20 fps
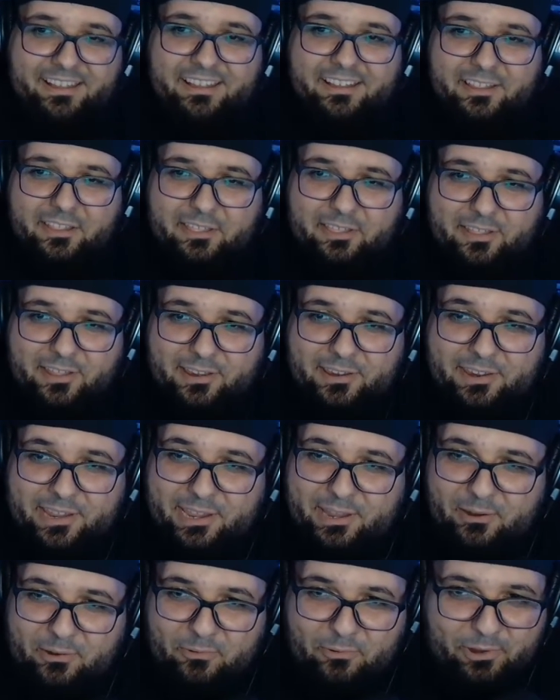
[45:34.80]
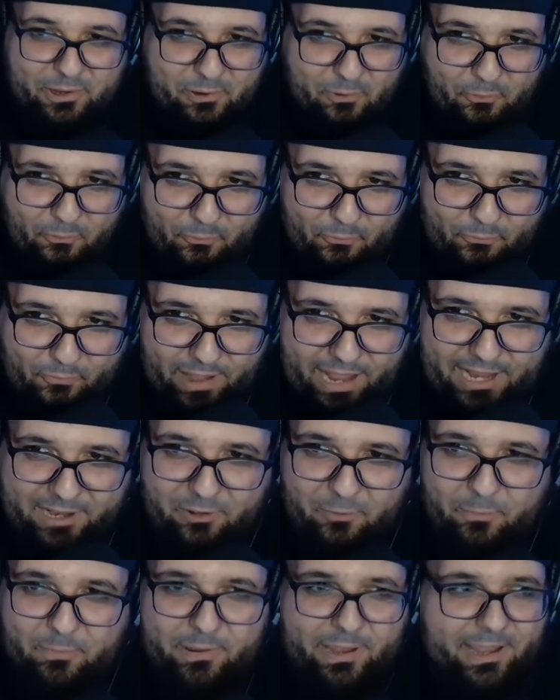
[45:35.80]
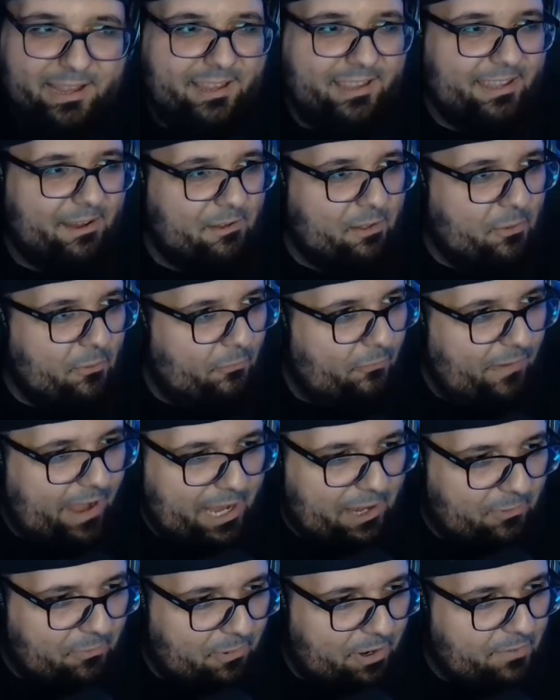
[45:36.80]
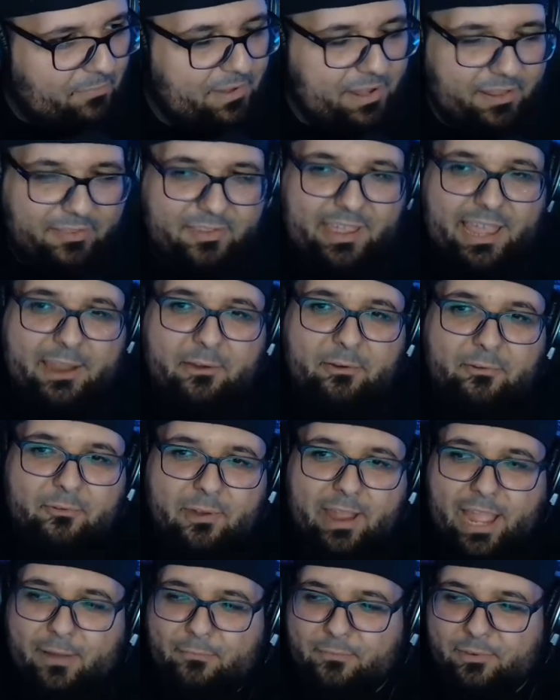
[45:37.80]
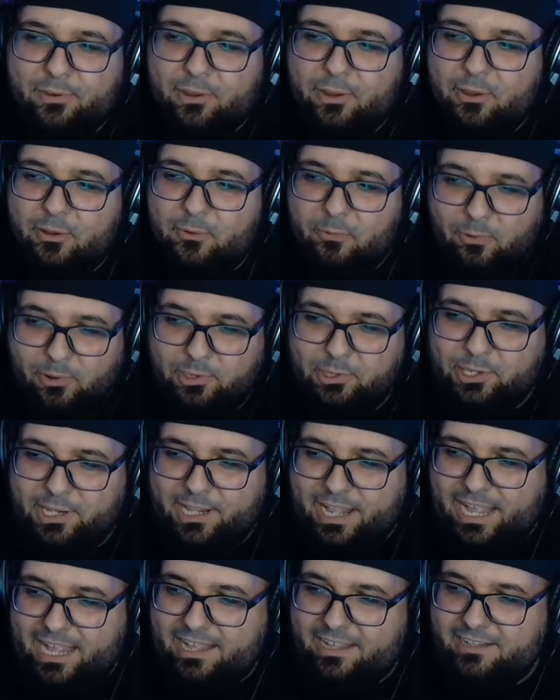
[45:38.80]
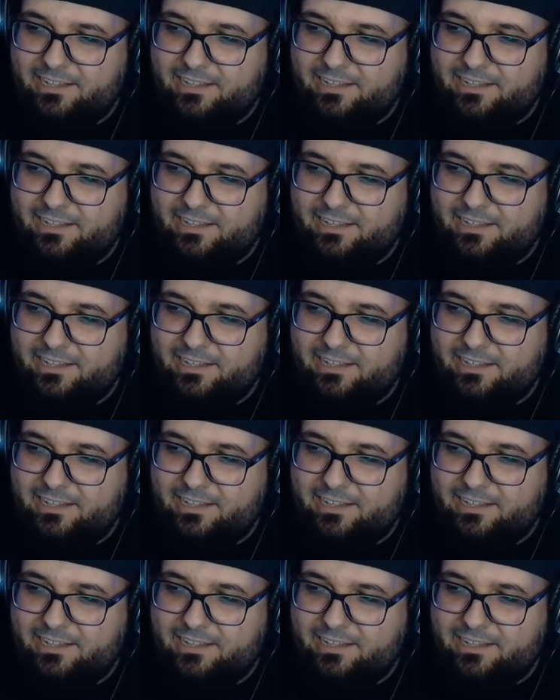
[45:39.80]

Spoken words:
Cindy, your final pick. You're the final one of the entire draft. What you got?